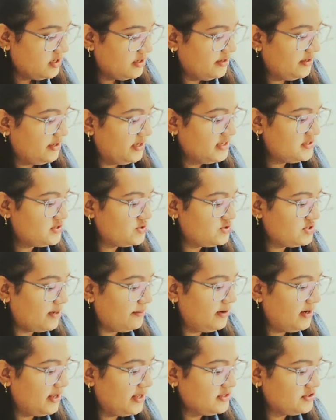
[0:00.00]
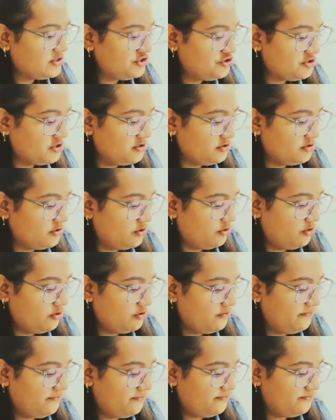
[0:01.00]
destabilization of